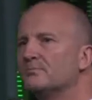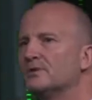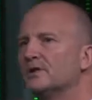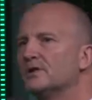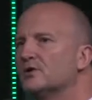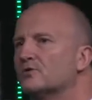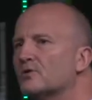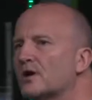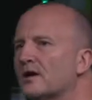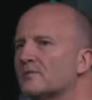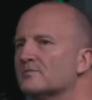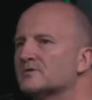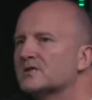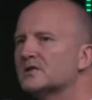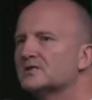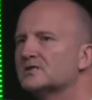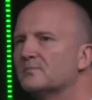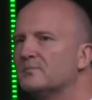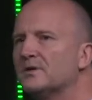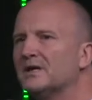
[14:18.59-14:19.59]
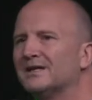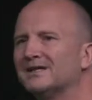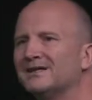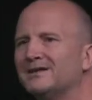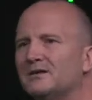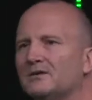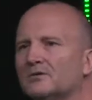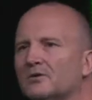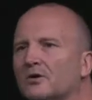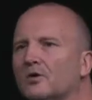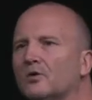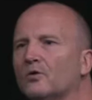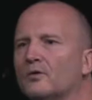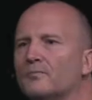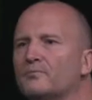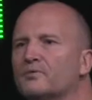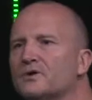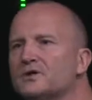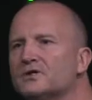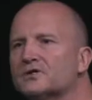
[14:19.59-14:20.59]
Billy Graham said, to be a leader or
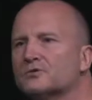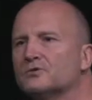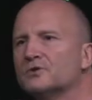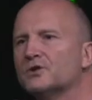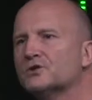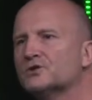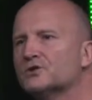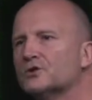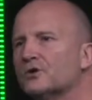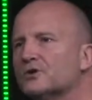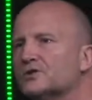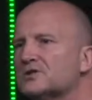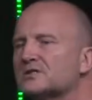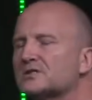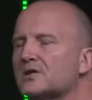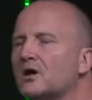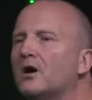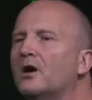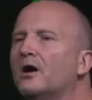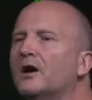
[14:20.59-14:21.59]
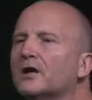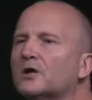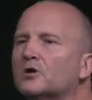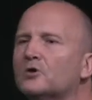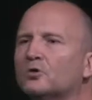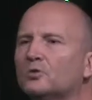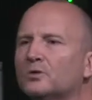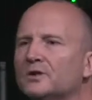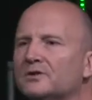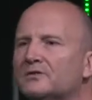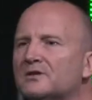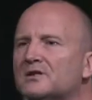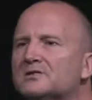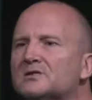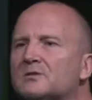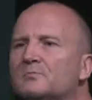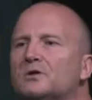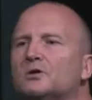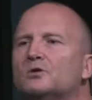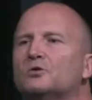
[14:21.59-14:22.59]
a preacher in the church is a higher calling than
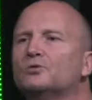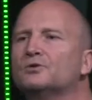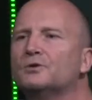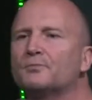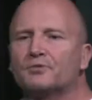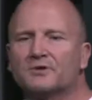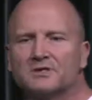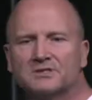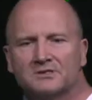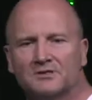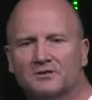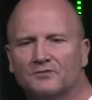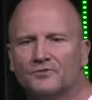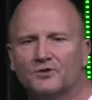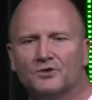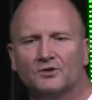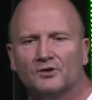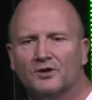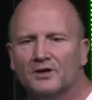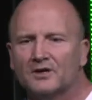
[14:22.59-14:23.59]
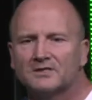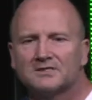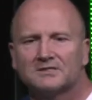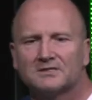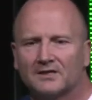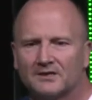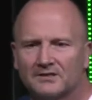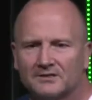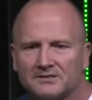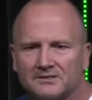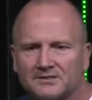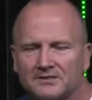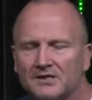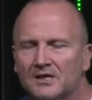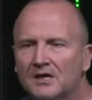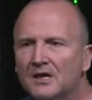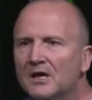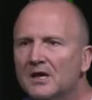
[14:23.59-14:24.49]
to be called the president of the United States.